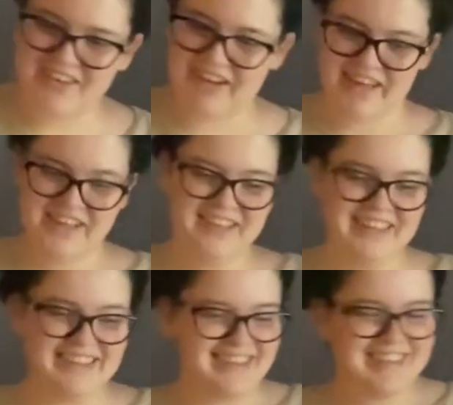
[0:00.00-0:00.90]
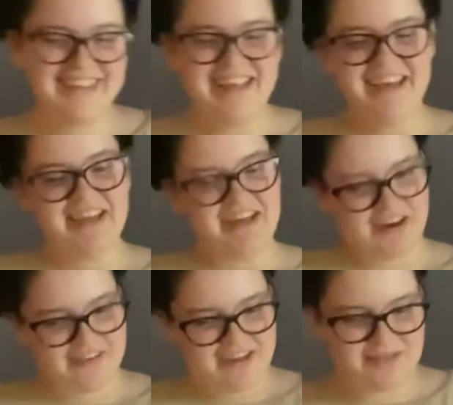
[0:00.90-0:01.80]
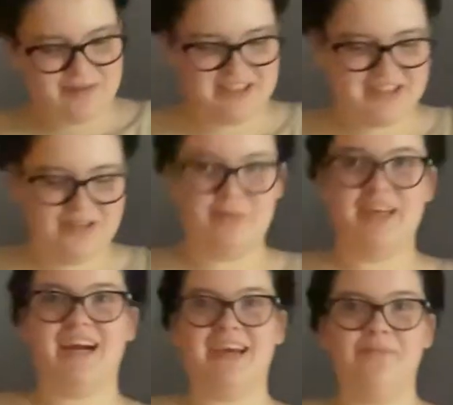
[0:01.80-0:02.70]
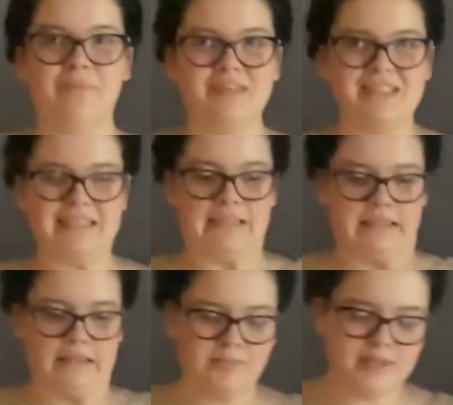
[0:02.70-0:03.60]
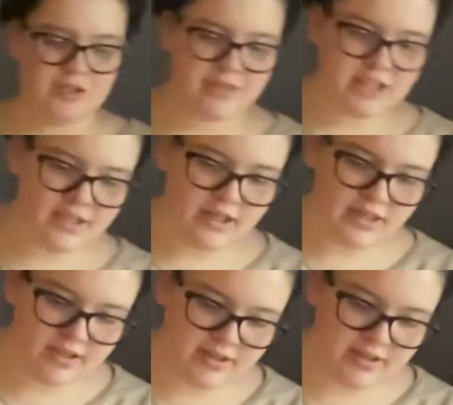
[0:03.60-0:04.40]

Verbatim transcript: Okay, not quite as pretty as it could be. I melted it a little bit too much, I think.